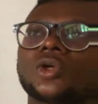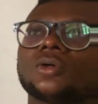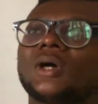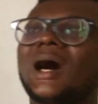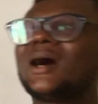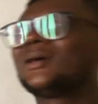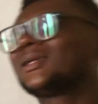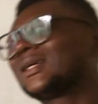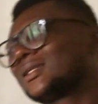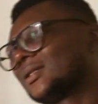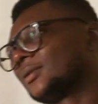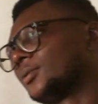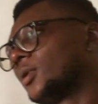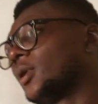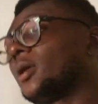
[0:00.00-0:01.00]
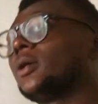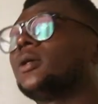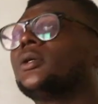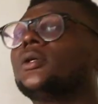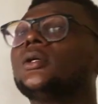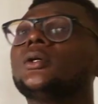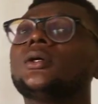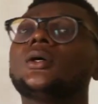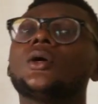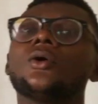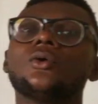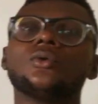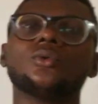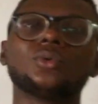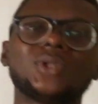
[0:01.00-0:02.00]
Another thing,
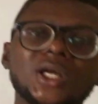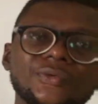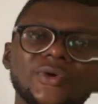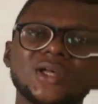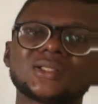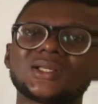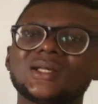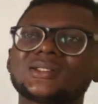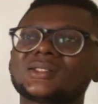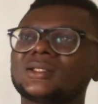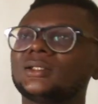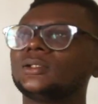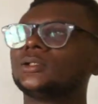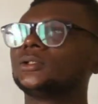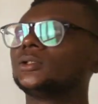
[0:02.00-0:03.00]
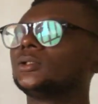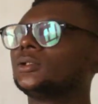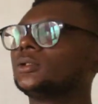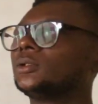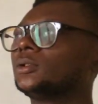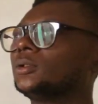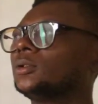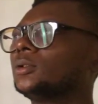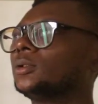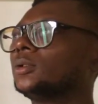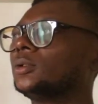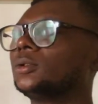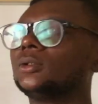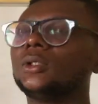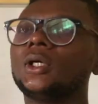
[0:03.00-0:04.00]
we'll take for instance
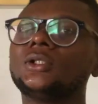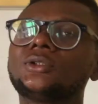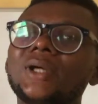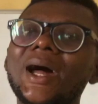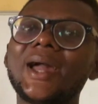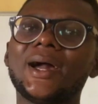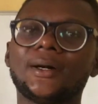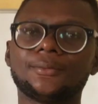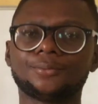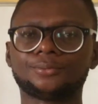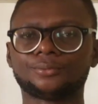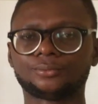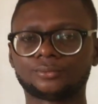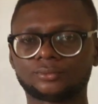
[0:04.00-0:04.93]
a dryer,